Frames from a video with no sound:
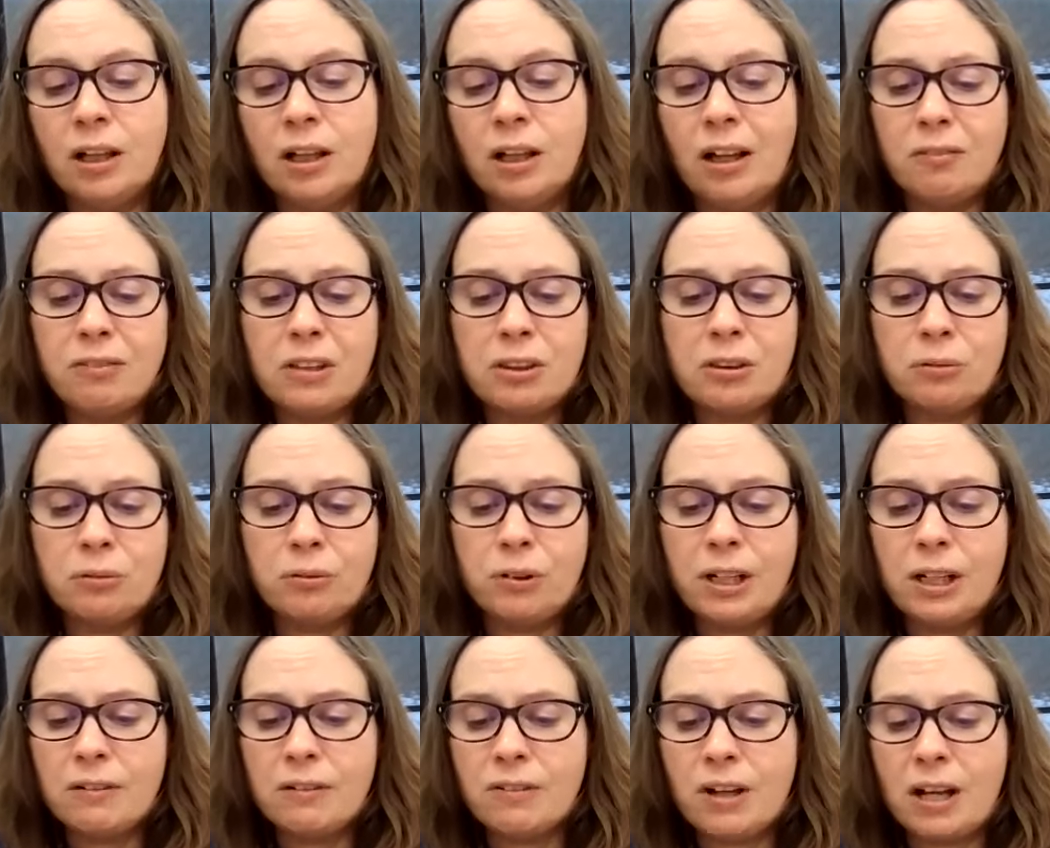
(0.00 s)
Of the
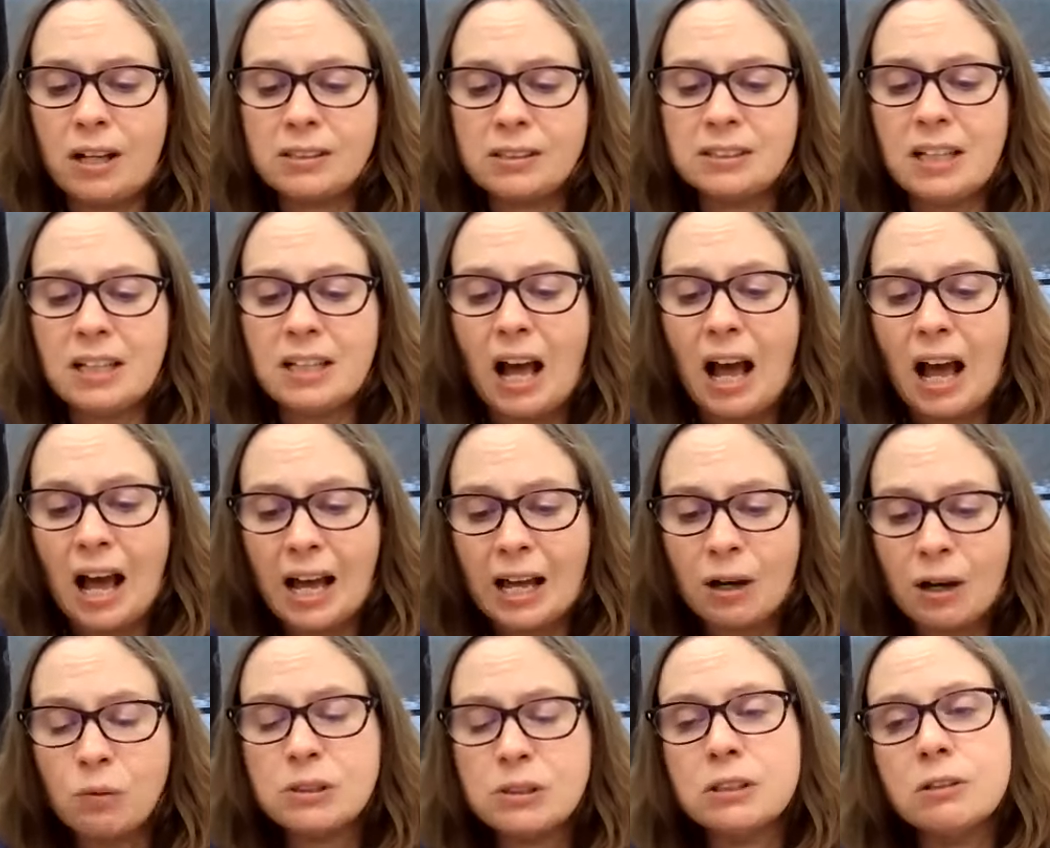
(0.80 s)
three of us,
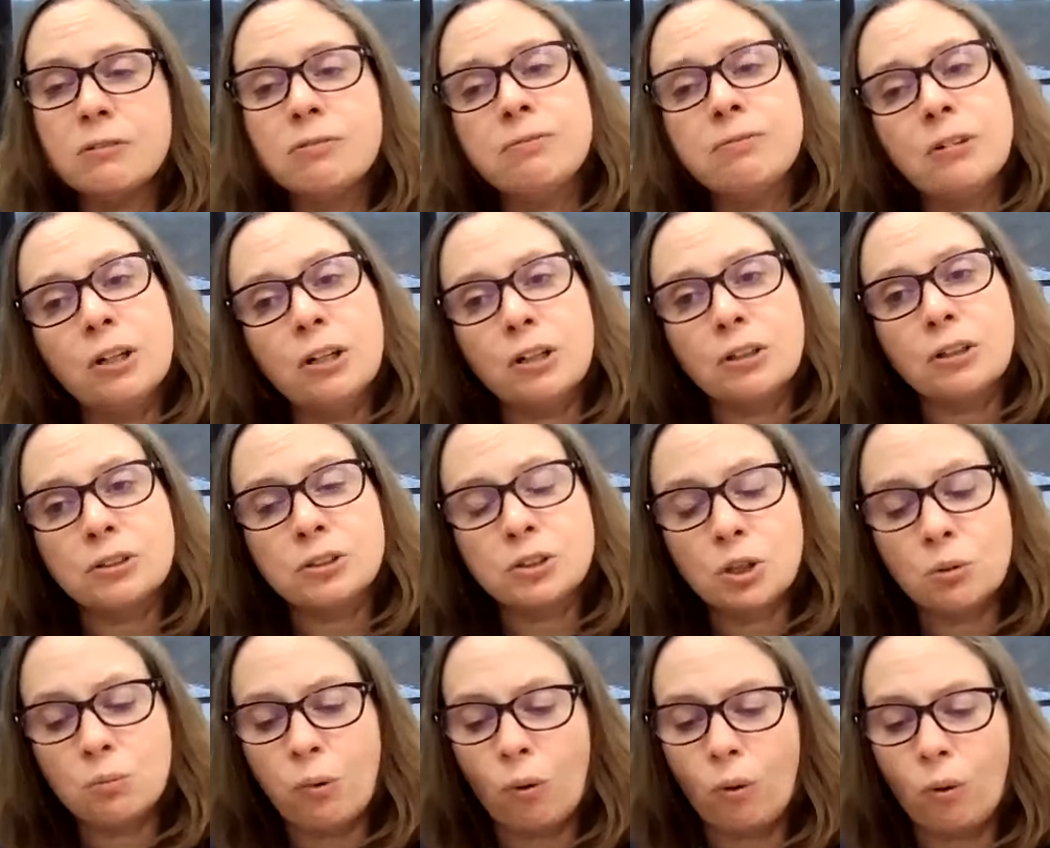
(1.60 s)
I was the
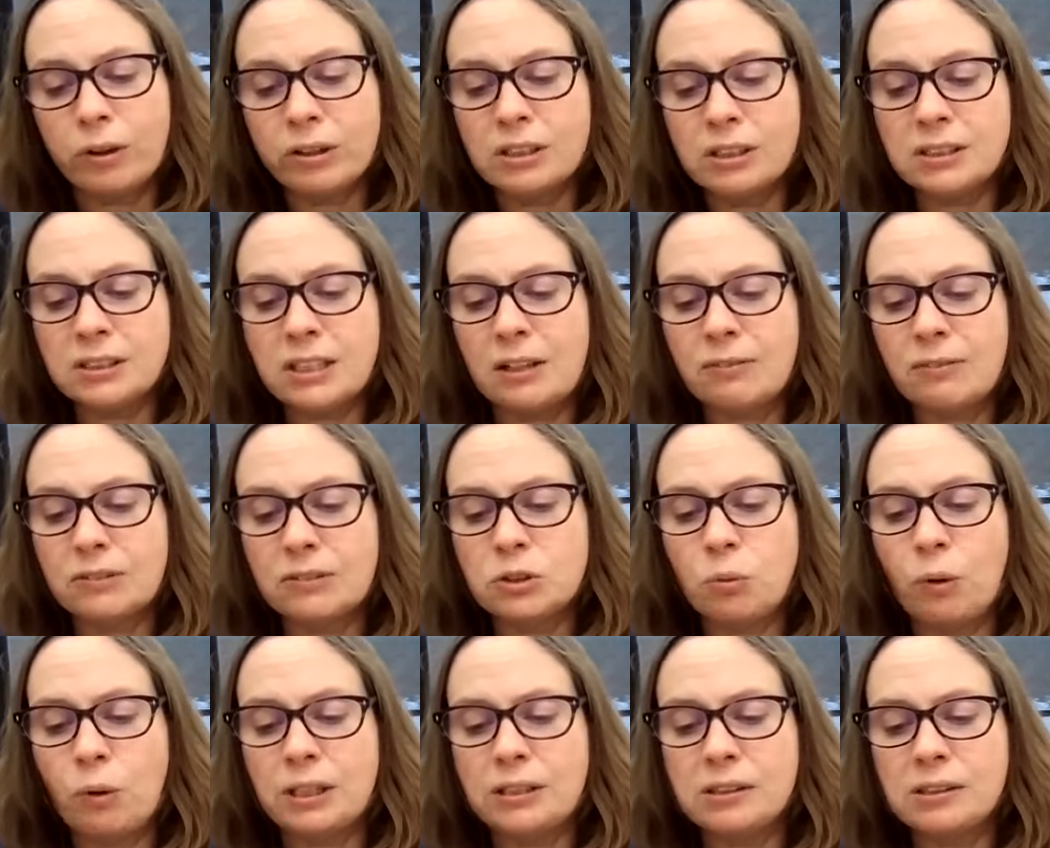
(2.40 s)
first to board the
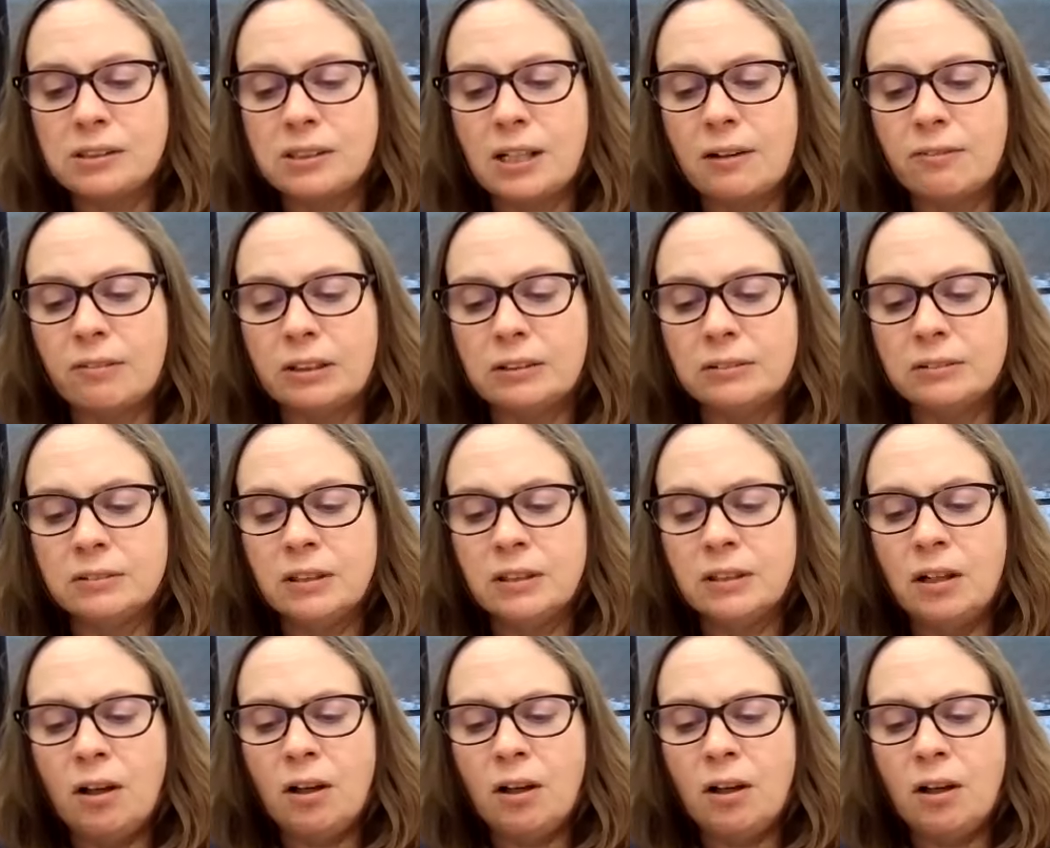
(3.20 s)
727.